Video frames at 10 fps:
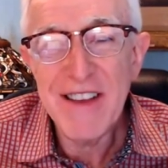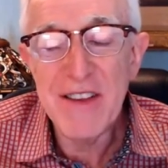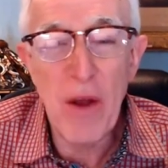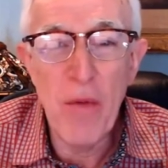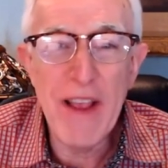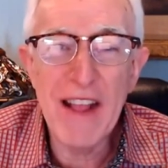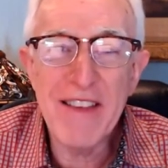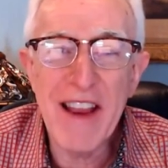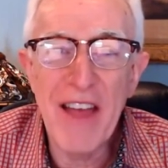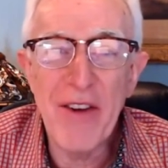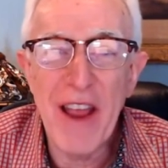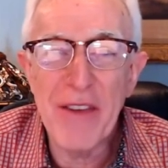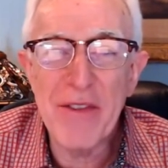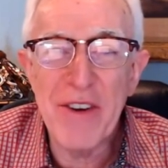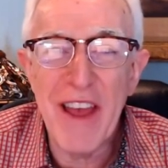So we got together
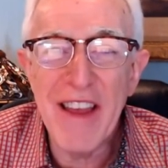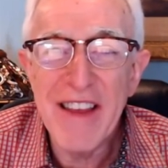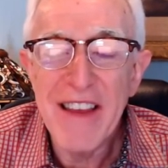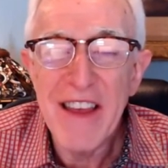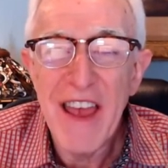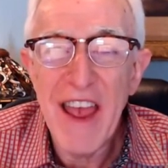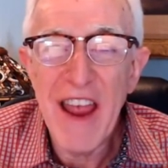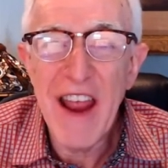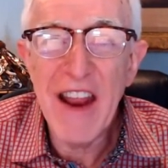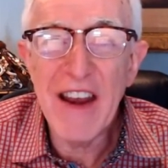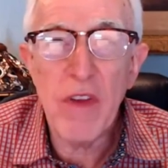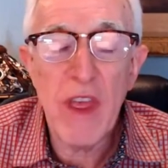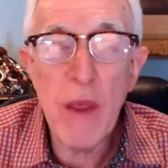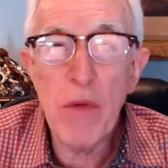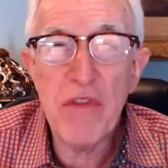yesterday and
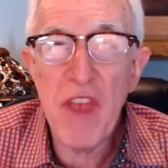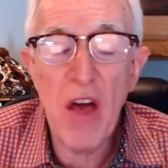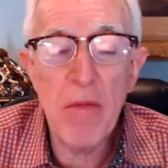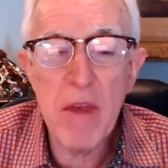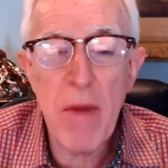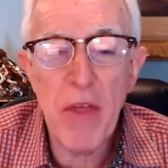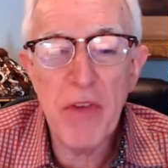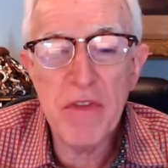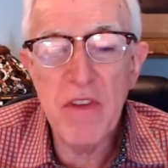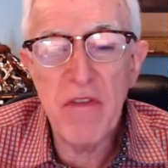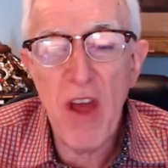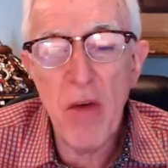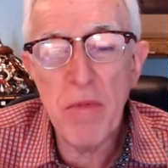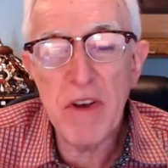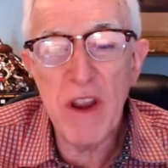he was telling me about this
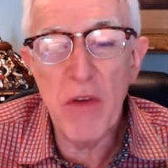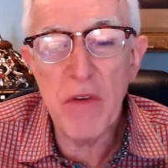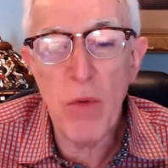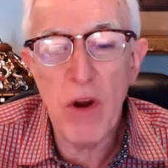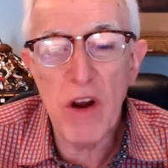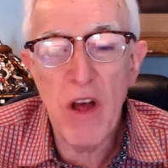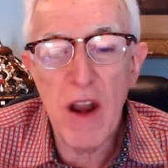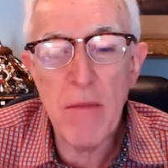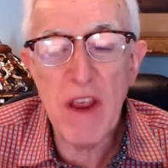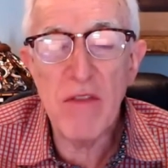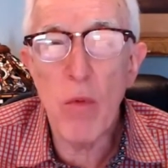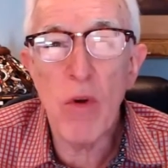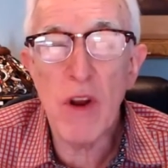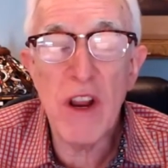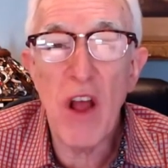development deal he's working on. I mean, he's
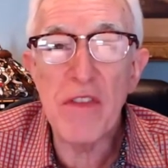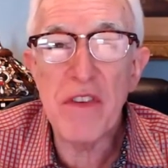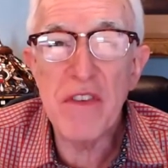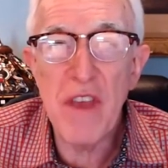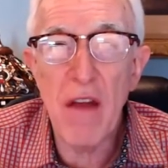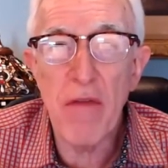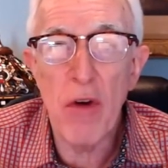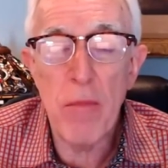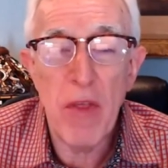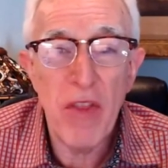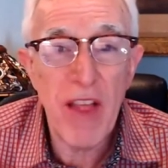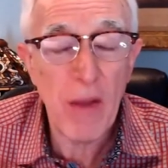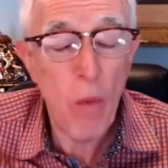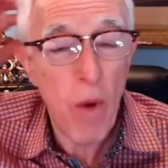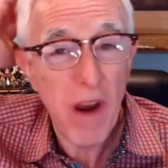working on several, but
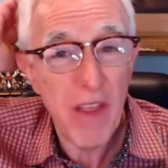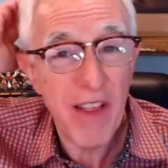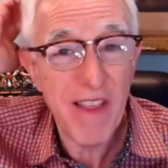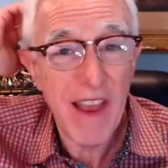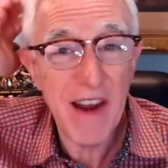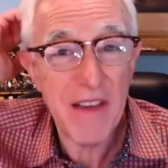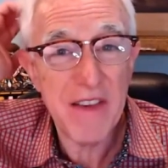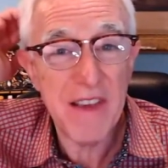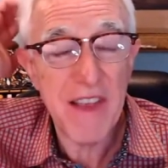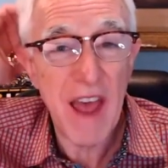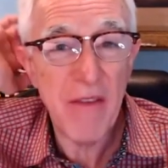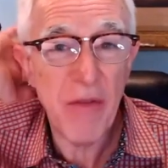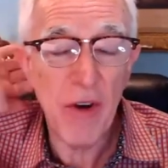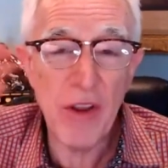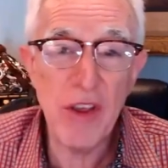like one of the latest he's had
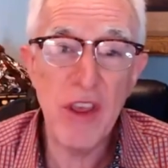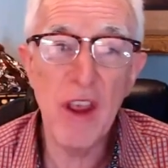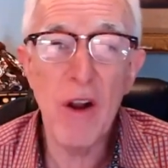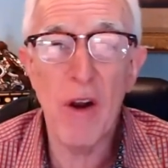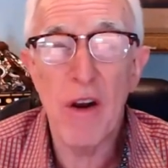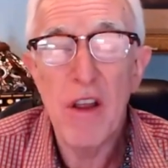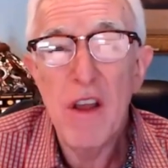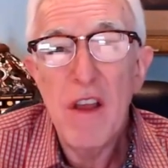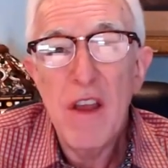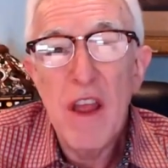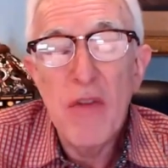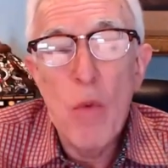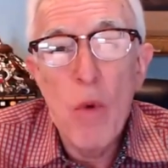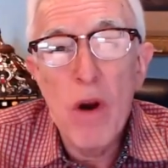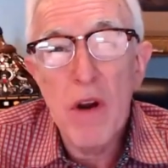for a year in the
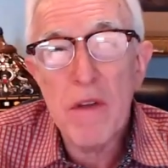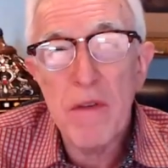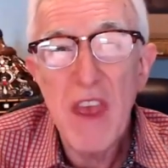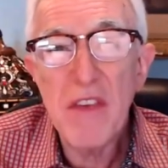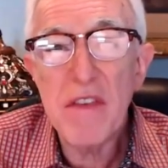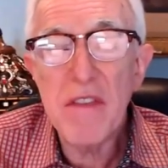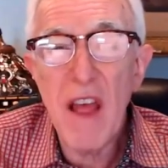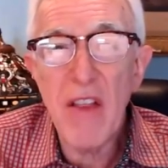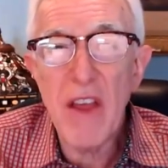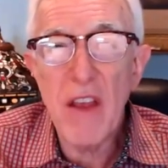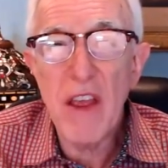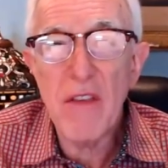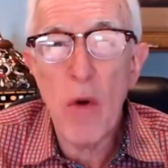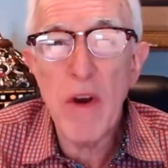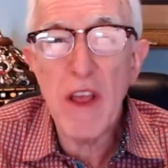works, he's selling,
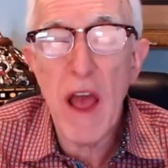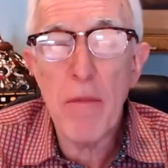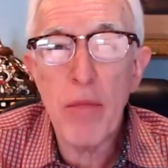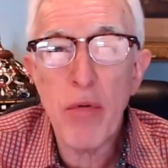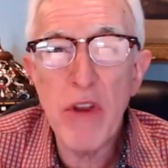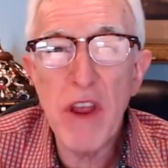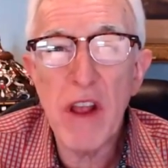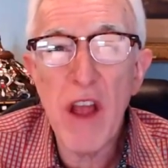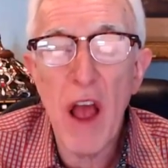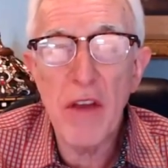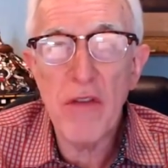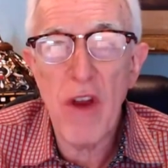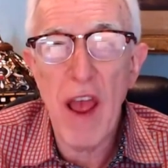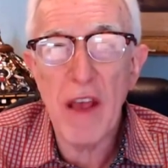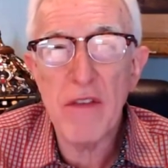he's already got pre
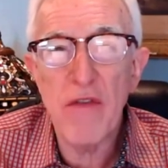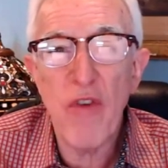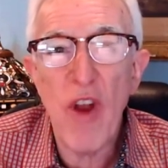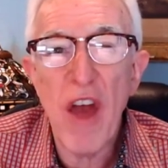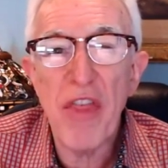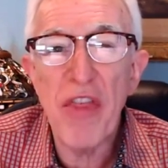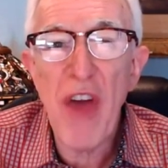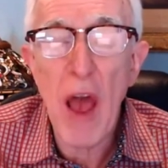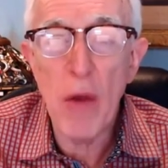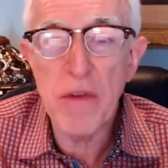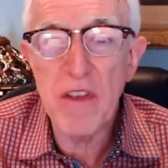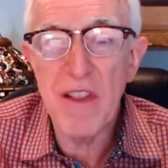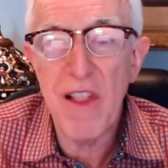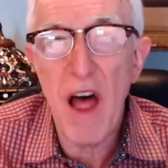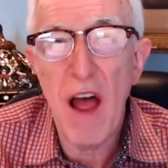contracts for a
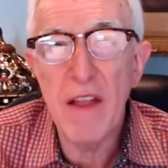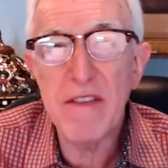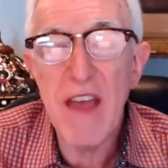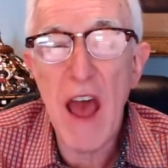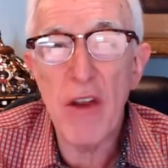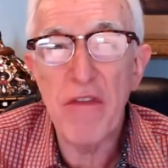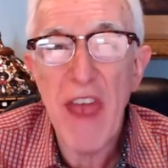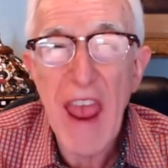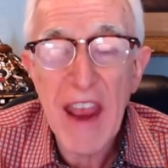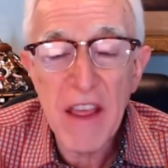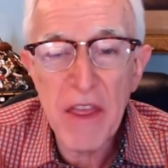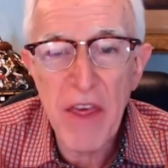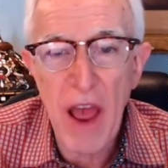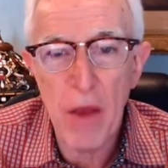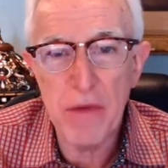thousand lots out of
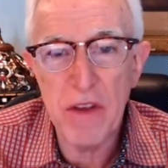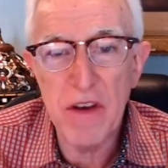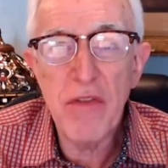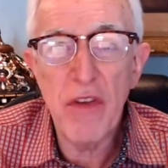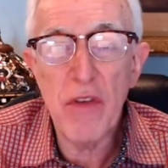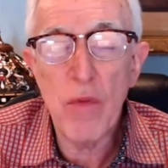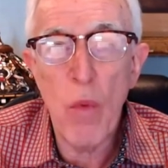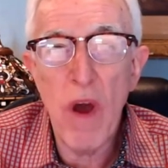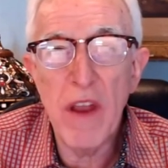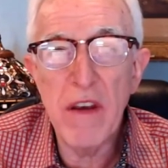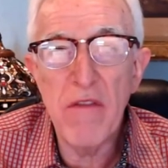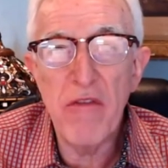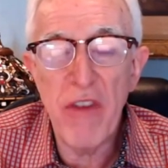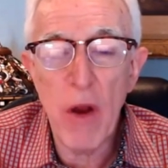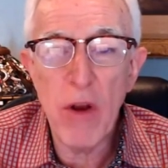8,000 to this one
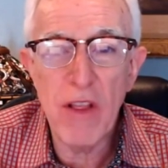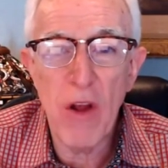very